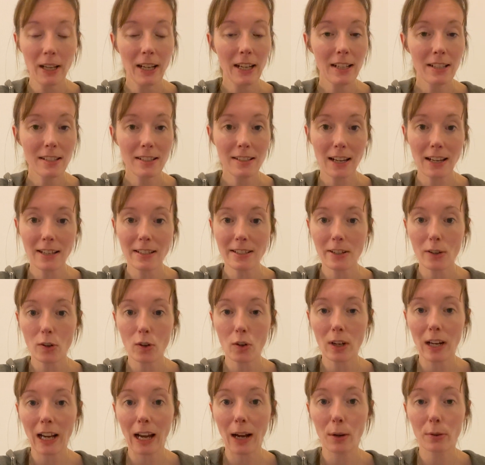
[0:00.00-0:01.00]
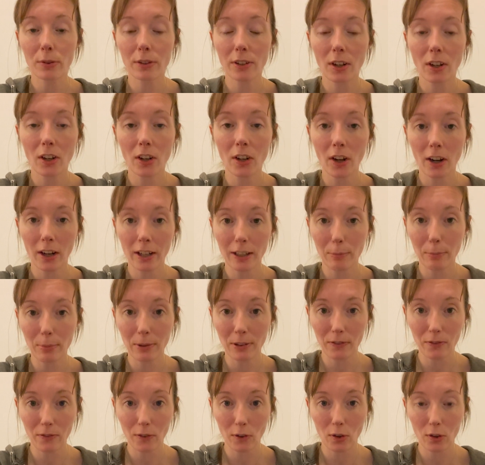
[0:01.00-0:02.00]
set it all out the night
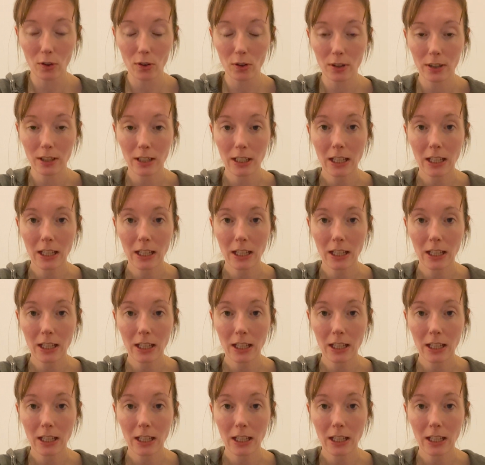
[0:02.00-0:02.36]
before